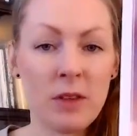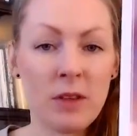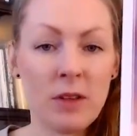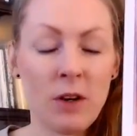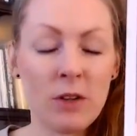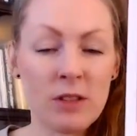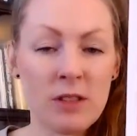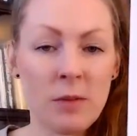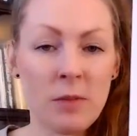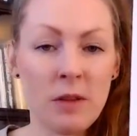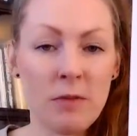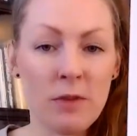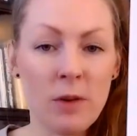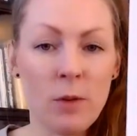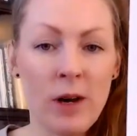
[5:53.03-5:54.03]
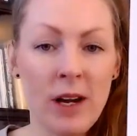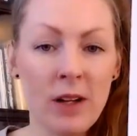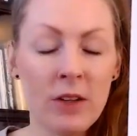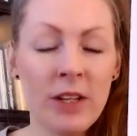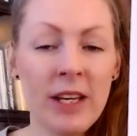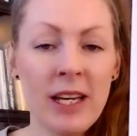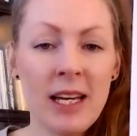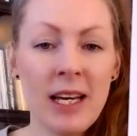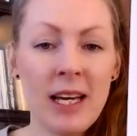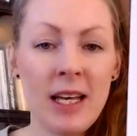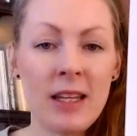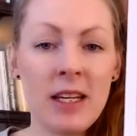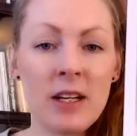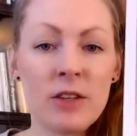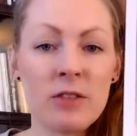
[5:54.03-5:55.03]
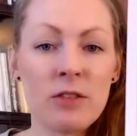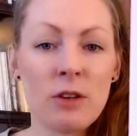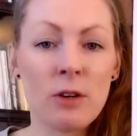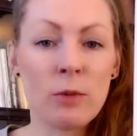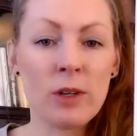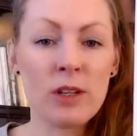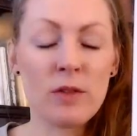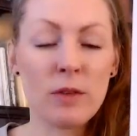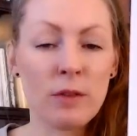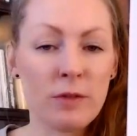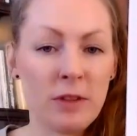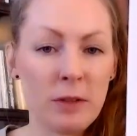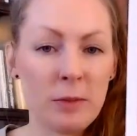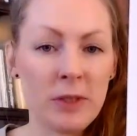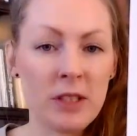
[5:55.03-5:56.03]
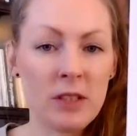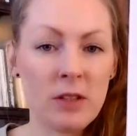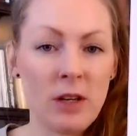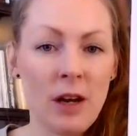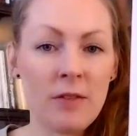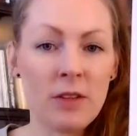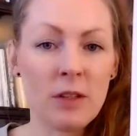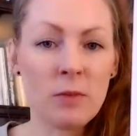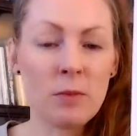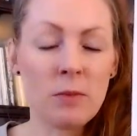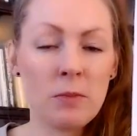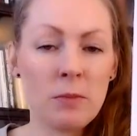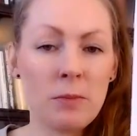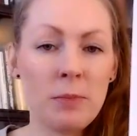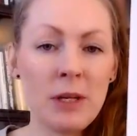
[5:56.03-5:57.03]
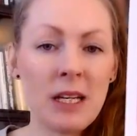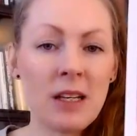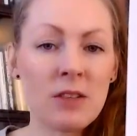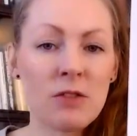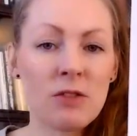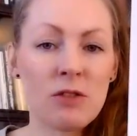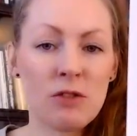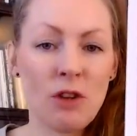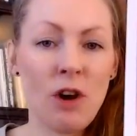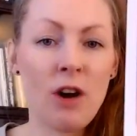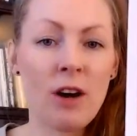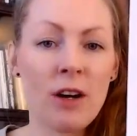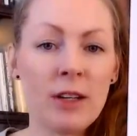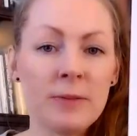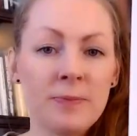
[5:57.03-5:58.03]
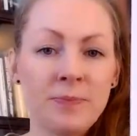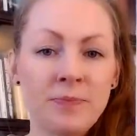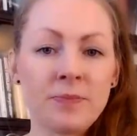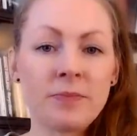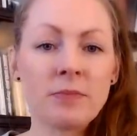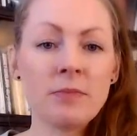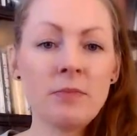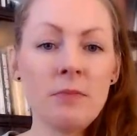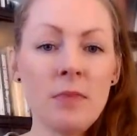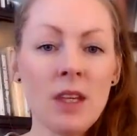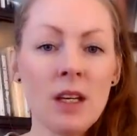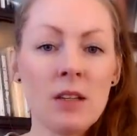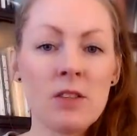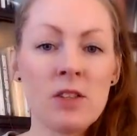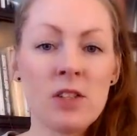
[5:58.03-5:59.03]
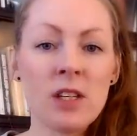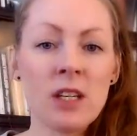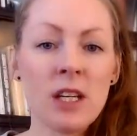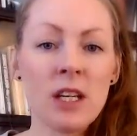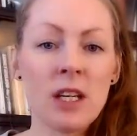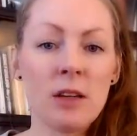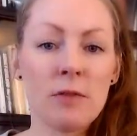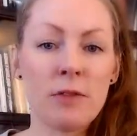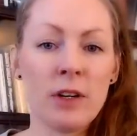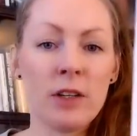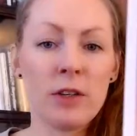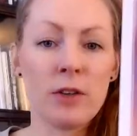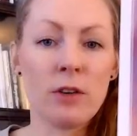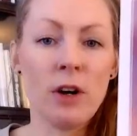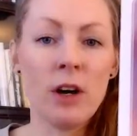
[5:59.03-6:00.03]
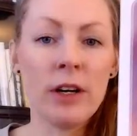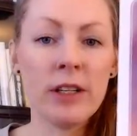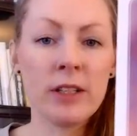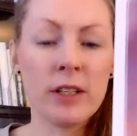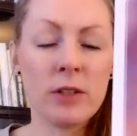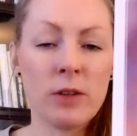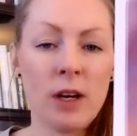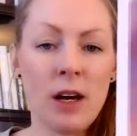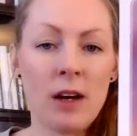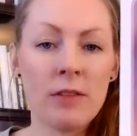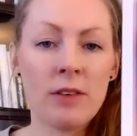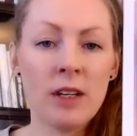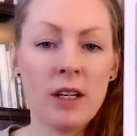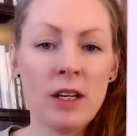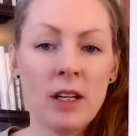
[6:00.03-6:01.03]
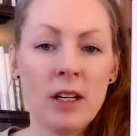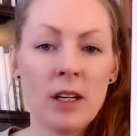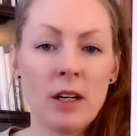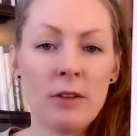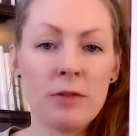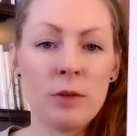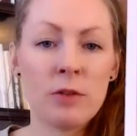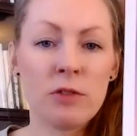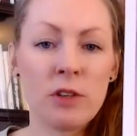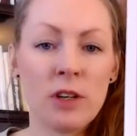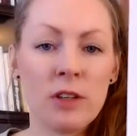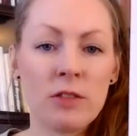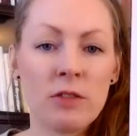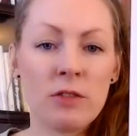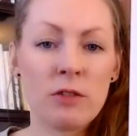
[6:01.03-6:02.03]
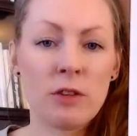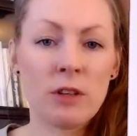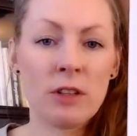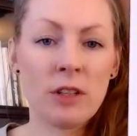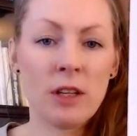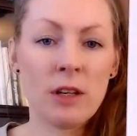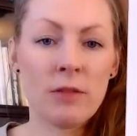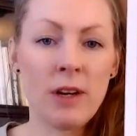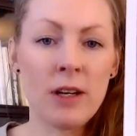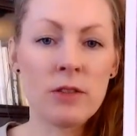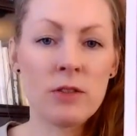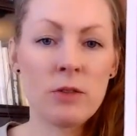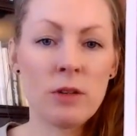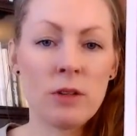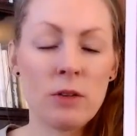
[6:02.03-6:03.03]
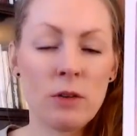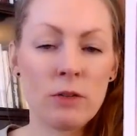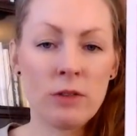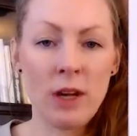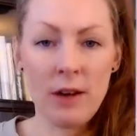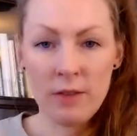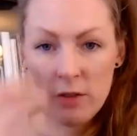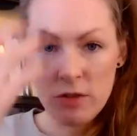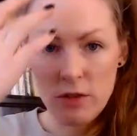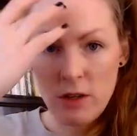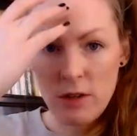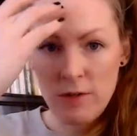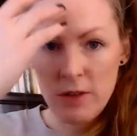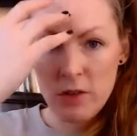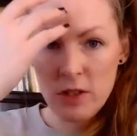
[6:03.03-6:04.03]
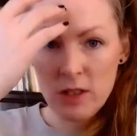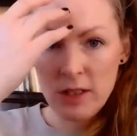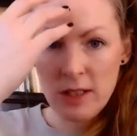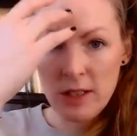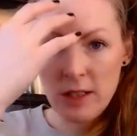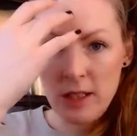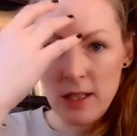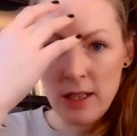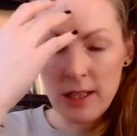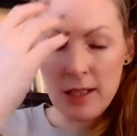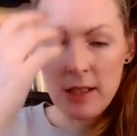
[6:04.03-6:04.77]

on something for a while. And here's your wish fulfillment. You have the biggest star sitting in front of your heart, and you have a few stars circling around you, and you also have a star very clearly like